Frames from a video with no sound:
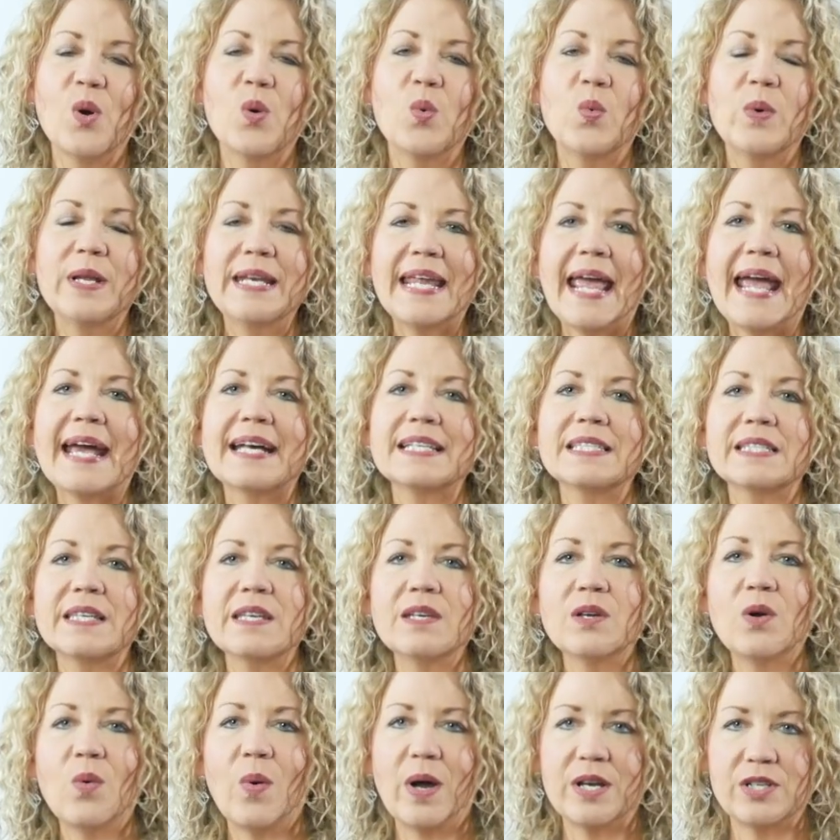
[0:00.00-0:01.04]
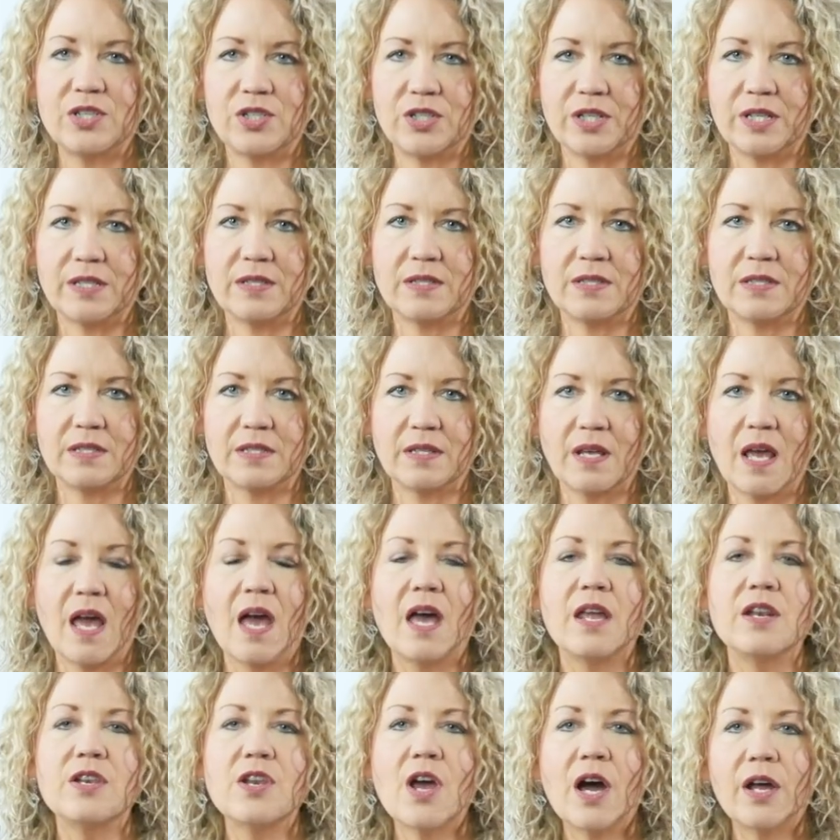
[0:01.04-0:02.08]
When asking questions,
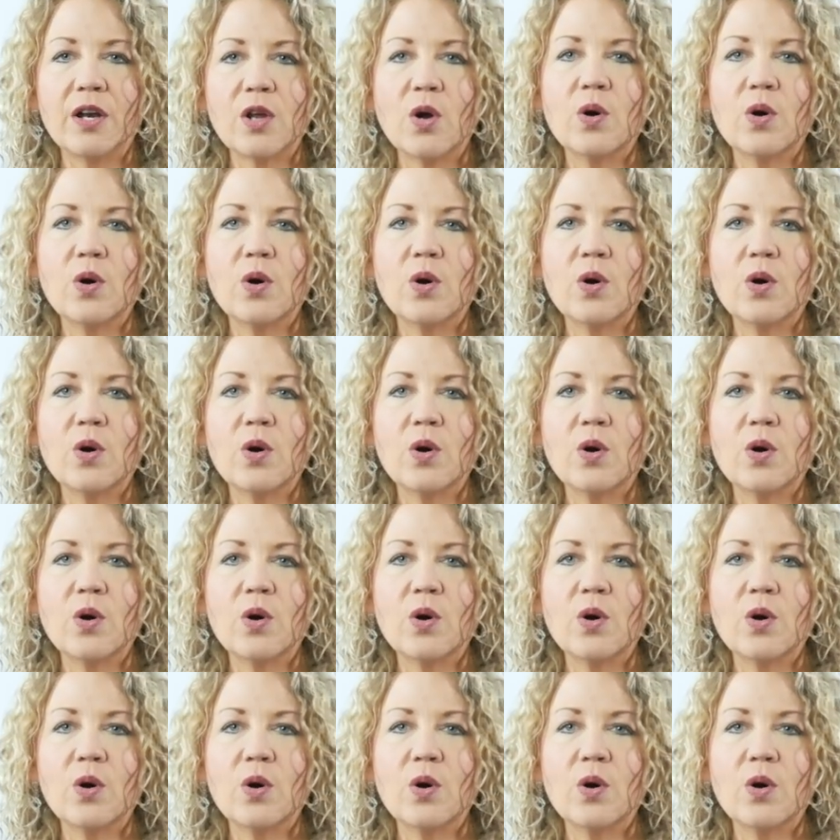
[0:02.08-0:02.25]
not